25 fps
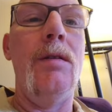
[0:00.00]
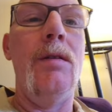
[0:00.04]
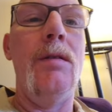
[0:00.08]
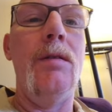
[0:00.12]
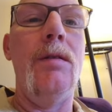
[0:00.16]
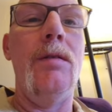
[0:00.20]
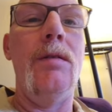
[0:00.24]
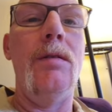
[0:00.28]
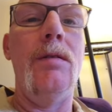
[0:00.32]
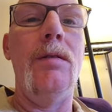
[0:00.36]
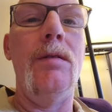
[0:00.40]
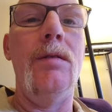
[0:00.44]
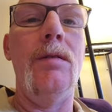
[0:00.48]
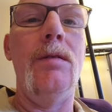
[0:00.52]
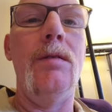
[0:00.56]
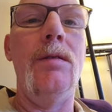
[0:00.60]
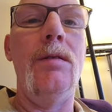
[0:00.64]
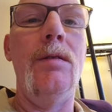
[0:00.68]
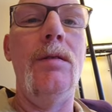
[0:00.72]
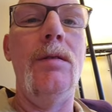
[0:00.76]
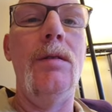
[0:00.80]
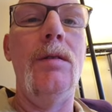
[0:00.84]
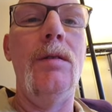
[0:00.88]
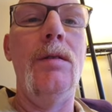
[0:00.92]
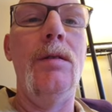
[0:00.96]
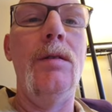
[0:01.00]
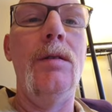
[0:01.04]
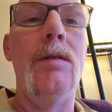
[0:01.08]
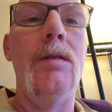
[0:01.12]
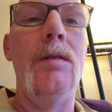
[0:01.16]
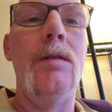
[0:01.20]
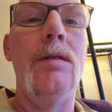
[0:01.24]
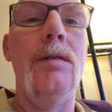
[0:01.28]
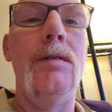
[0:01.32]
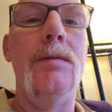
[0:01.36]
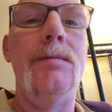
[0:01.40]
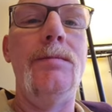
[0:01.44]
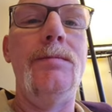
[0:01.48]

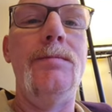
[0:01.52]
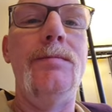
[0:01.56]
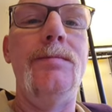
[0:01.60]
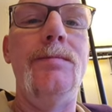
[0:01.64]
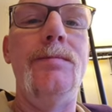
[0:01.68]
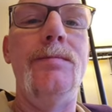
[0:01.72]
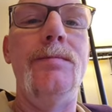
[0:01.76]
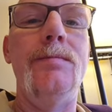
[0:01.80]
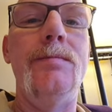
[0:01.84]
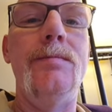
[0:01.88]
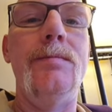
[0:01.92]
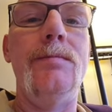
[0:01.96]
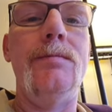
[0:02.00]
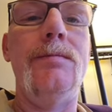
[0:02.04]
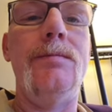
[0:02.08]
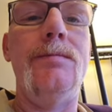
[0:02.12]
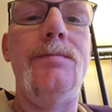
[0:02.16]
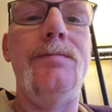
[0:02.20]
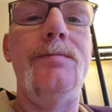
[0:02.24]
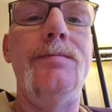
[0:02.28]
No one is speaking in this clip.